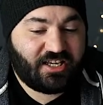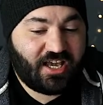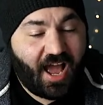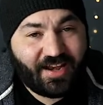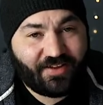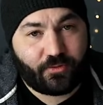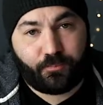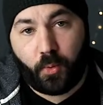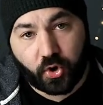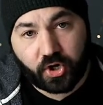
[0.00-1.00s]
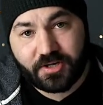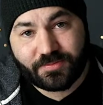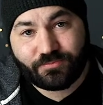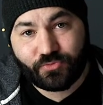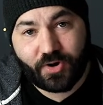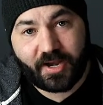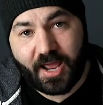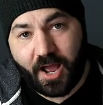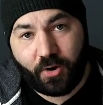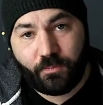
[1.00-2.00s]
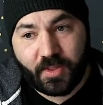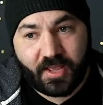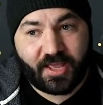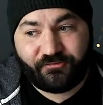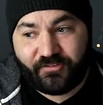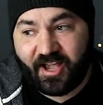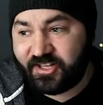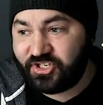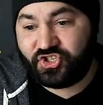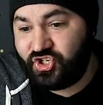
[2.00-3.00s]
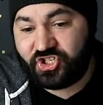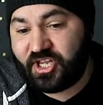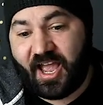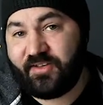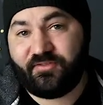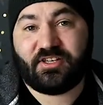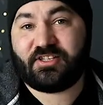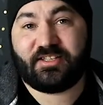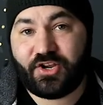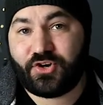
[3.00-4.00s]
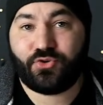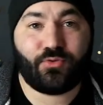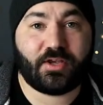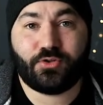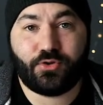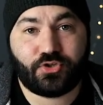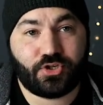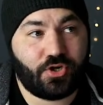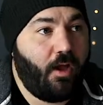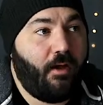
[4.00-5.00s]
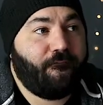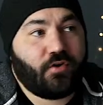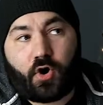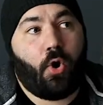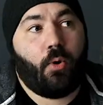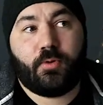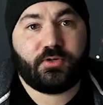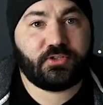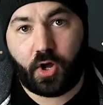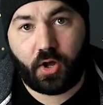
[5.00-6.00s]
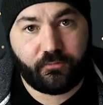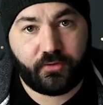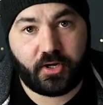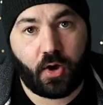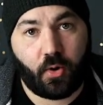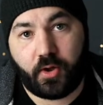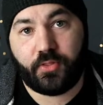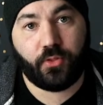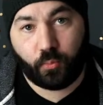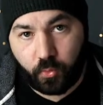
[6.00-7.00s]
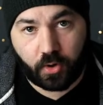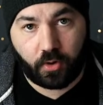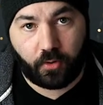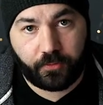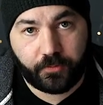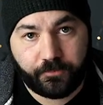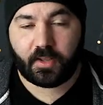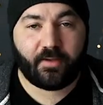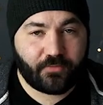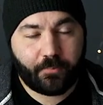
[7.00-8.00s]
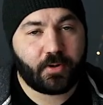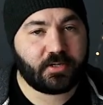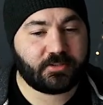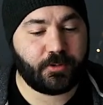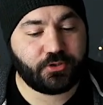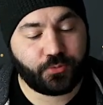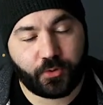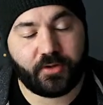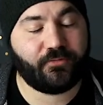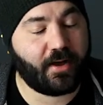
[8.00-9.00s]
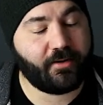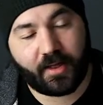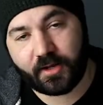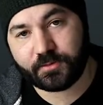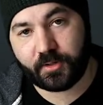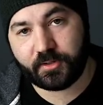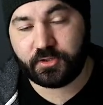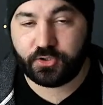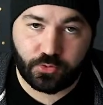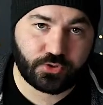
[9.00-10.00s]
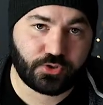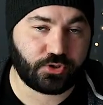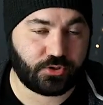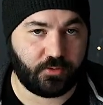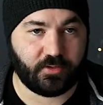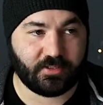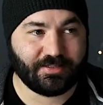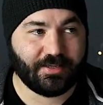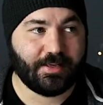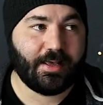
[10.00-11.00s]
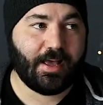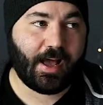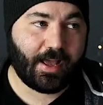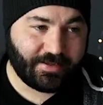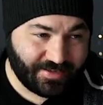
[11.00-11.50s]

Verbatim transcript: kind of important right now. In fact, it's just kind of the standard resolution for almost all video in the world. If I'm going to spend $25 a month to use your service, I